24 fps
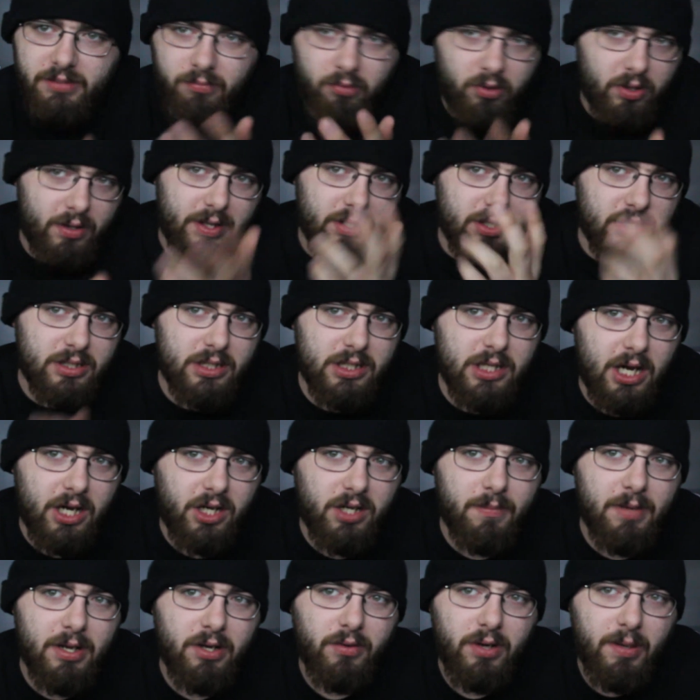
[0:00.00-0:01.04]
more than just a
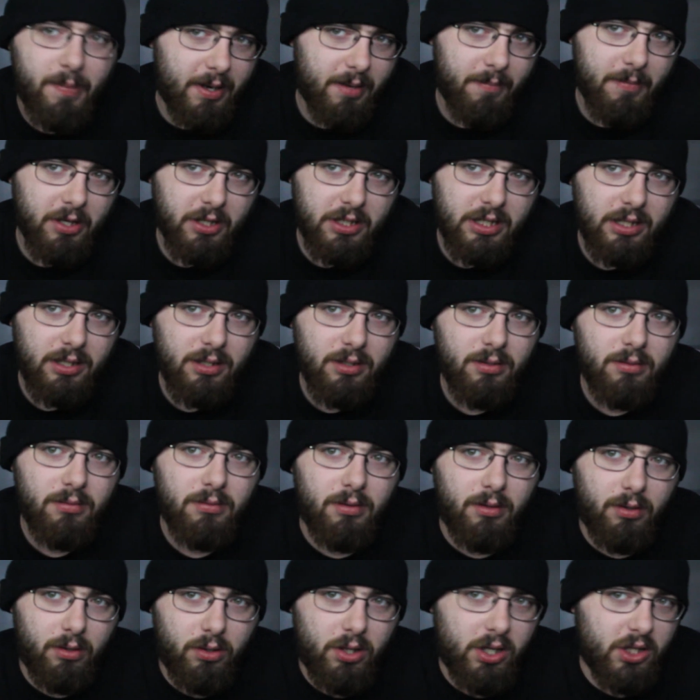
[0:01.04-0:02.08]
documentary about a monkey.
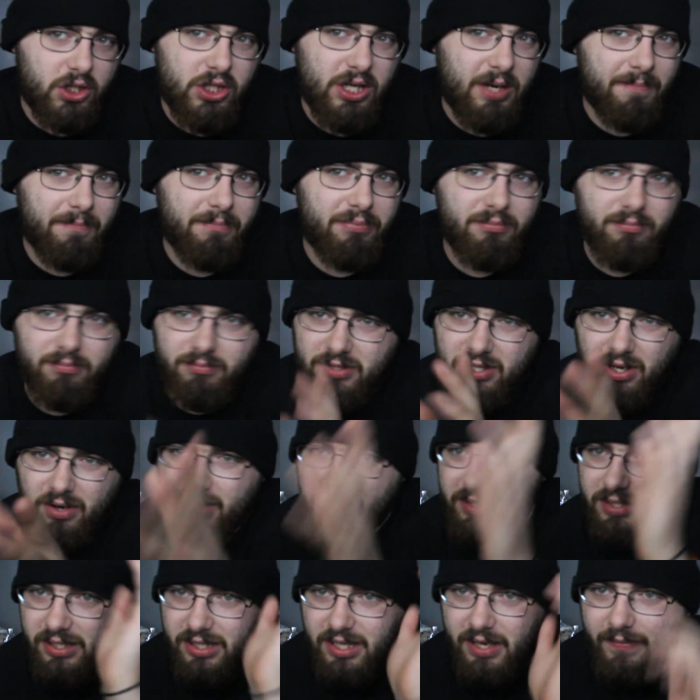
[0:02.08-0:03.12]
Or a chimp. Sorry,
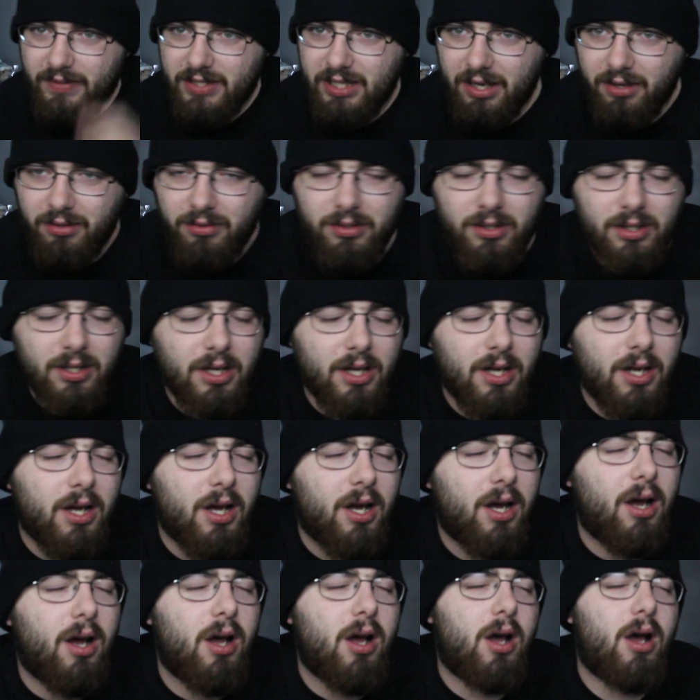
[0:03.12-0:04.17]
it doesn't have a tail.
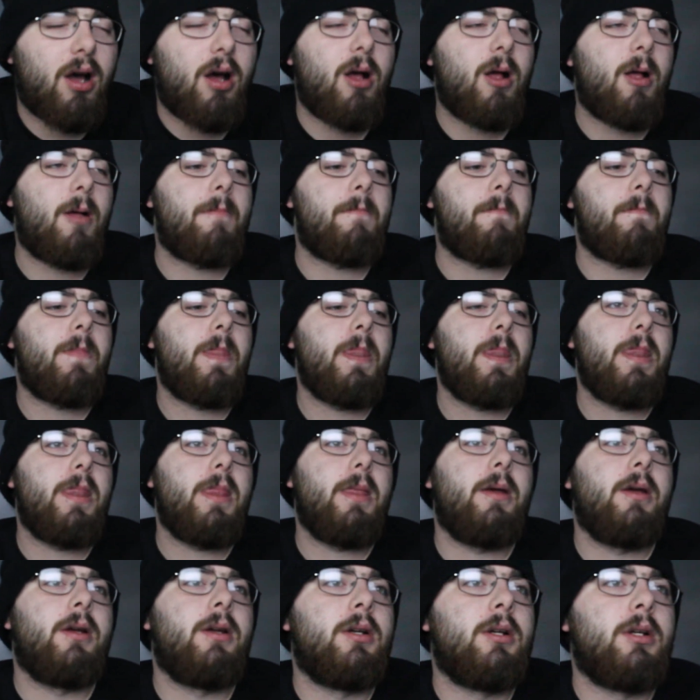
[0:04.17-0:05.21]
But,
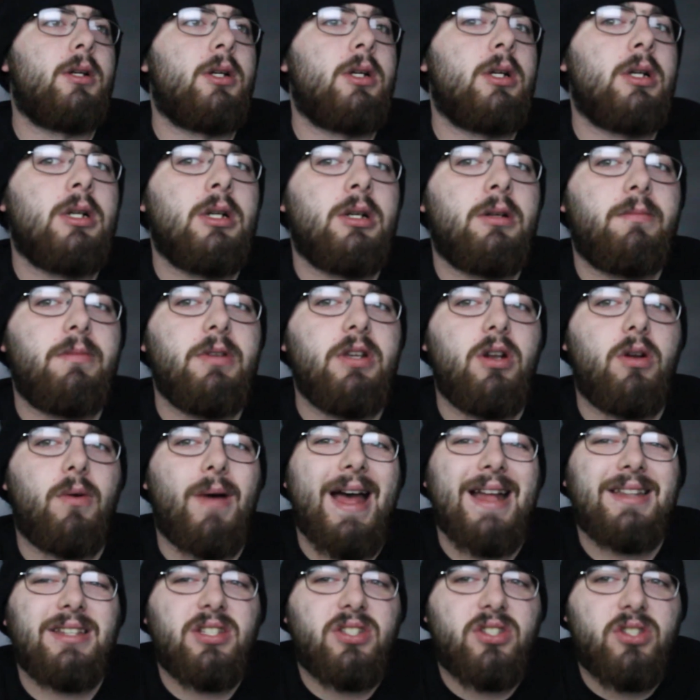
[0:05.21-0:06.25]
you know,
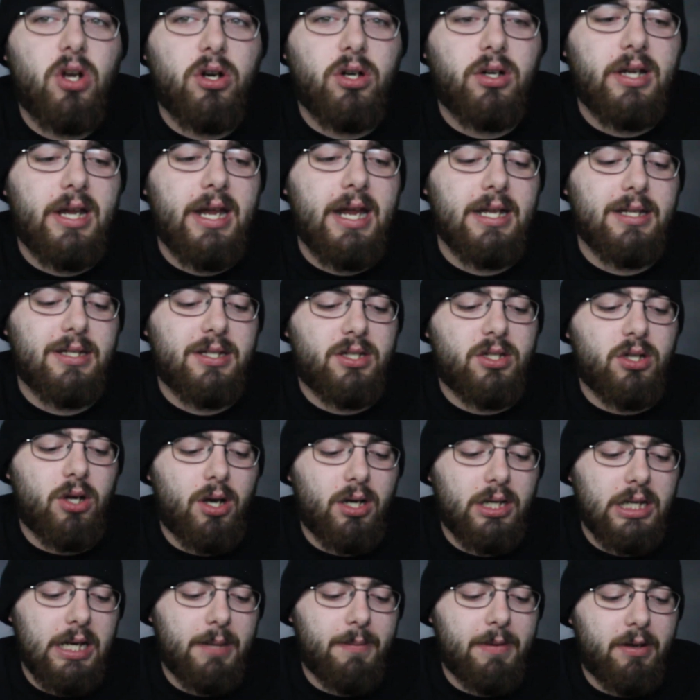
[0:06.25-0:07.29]
at the start, it's
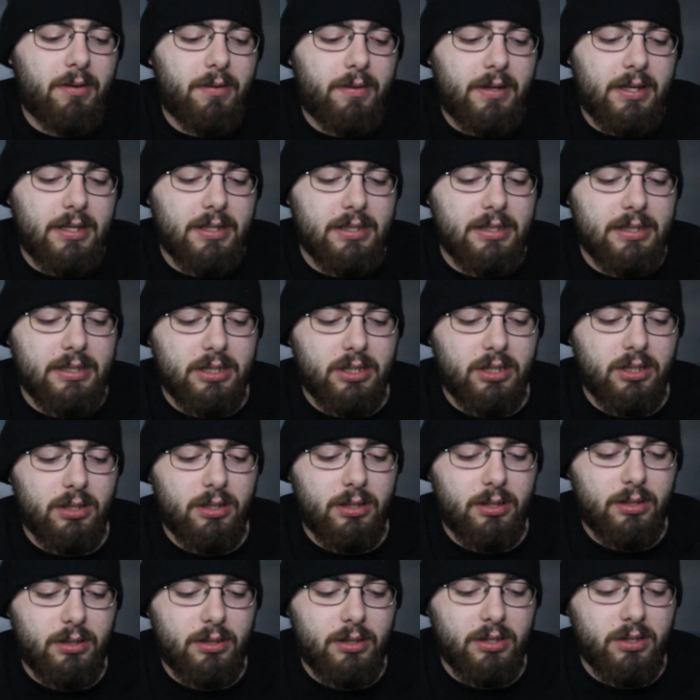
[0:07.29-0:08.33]
talking about this
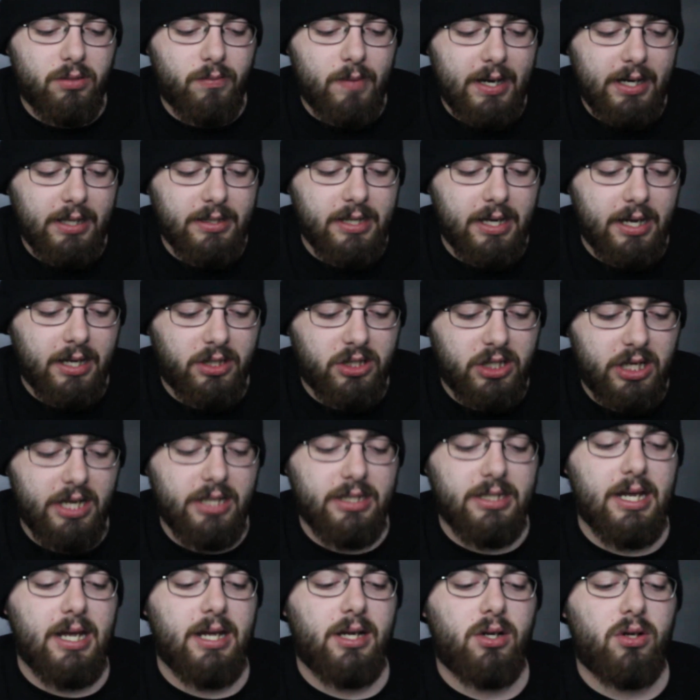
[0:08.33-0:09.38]
orangutan,
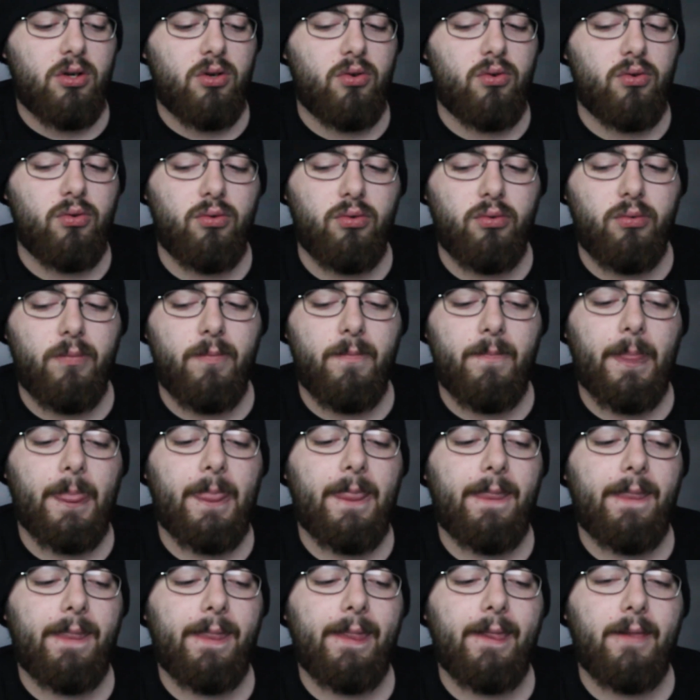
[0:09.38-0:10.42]
Chantek, who
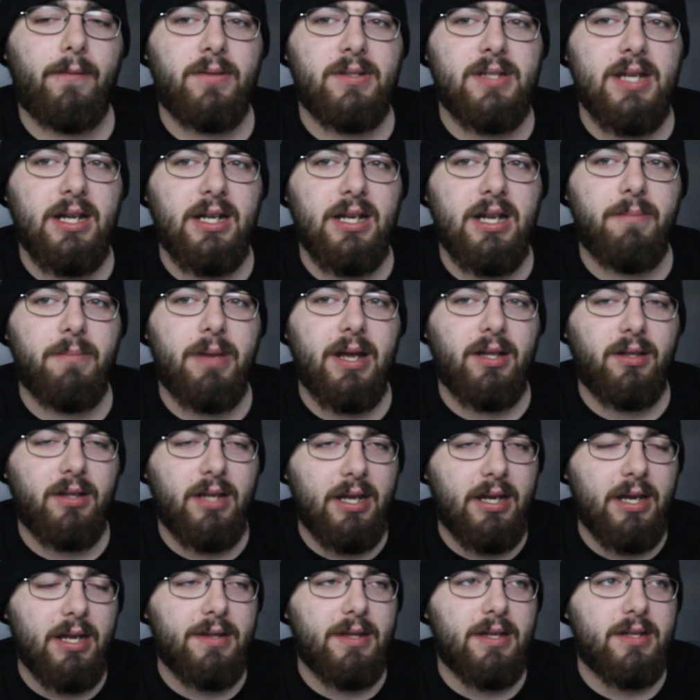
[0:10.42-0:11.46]
was taken in by
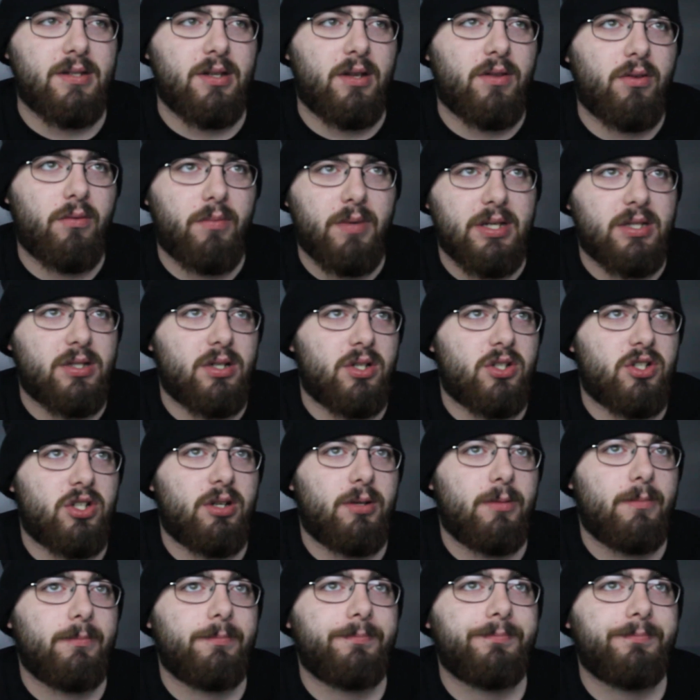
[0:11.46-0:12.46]
Lynn and this other researcher